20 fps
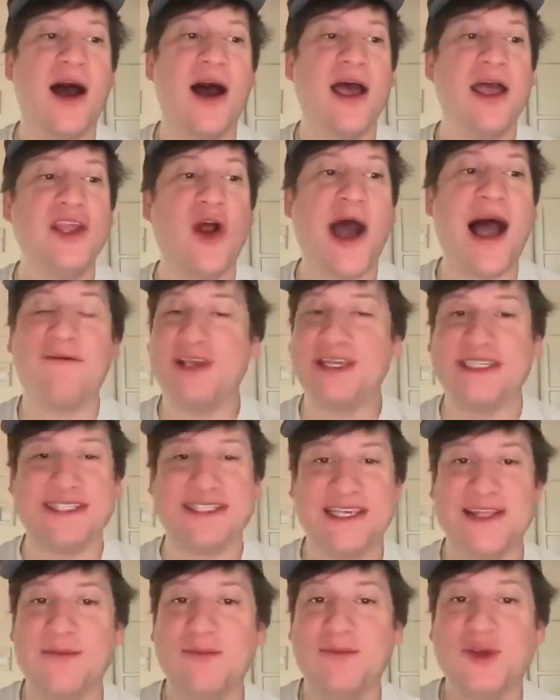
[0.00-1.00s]
you know,
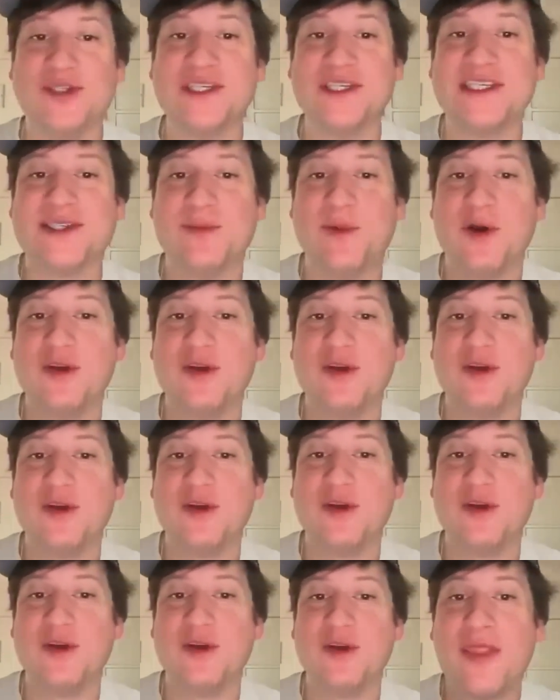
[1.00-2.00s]
obviously the music's the most
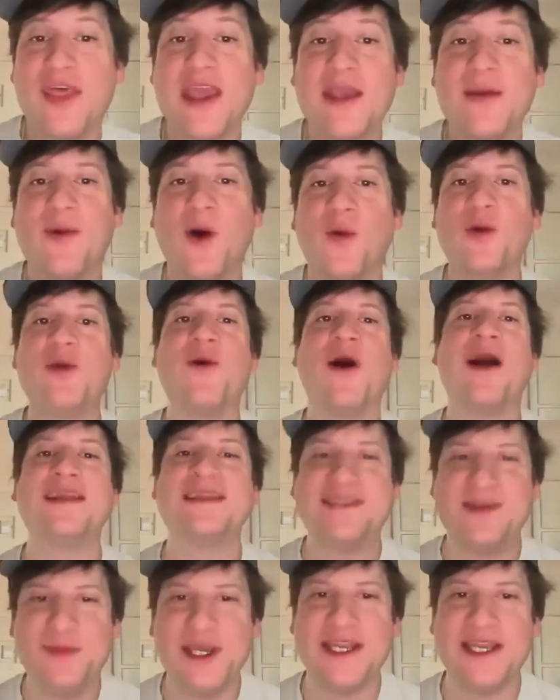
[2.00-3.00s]
important thing, but we want it to
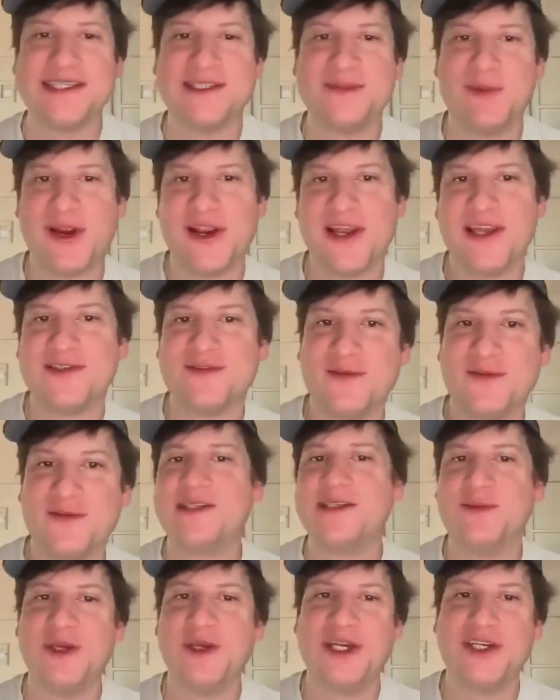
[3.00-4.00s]
be an experience for
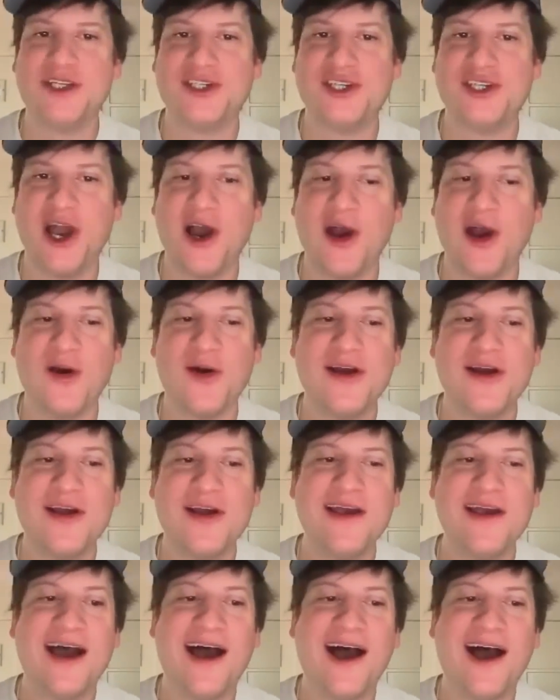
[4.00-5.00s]
people. We want it to be a
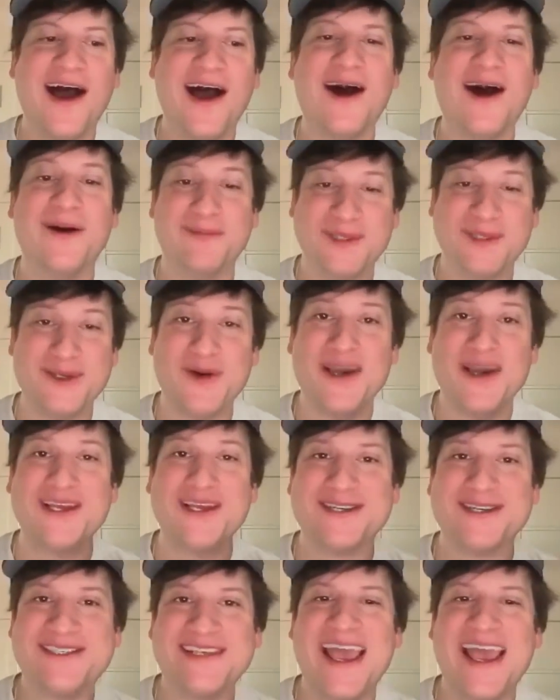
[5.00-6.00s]
show. Um, to what
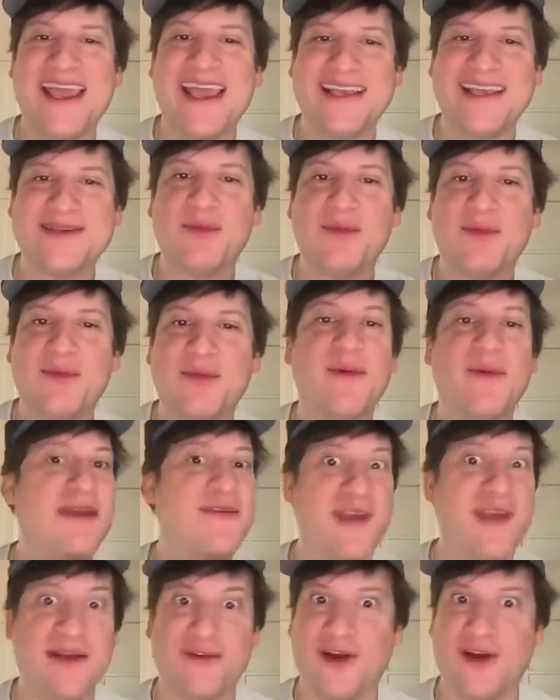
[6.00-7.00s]
you're saying, some of my
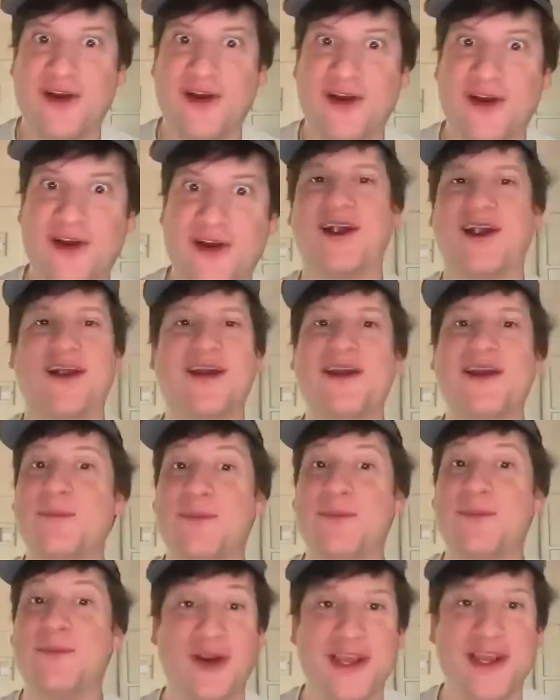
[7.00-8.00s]
favorite artists are
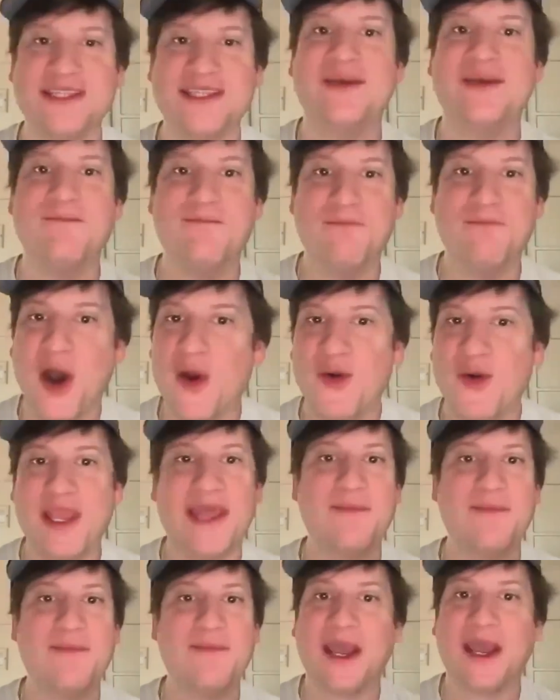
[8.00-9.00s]
Prince and Bowie
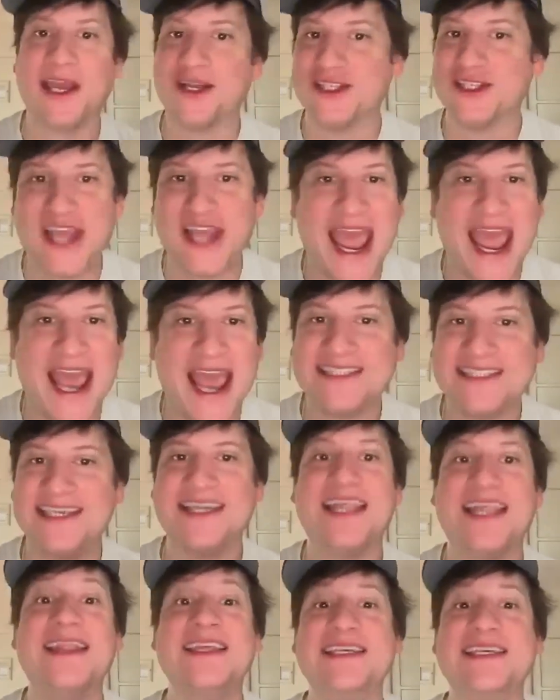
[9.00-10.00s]
and Michael Jackson
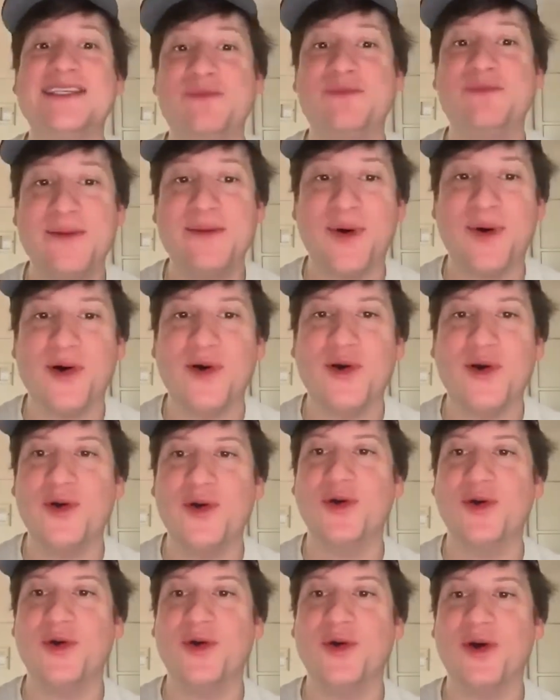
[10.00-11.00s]
and these people
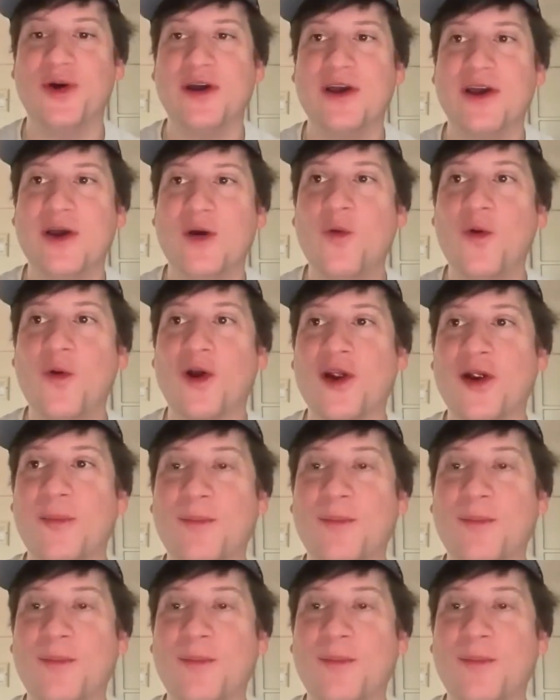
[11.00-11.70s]
who were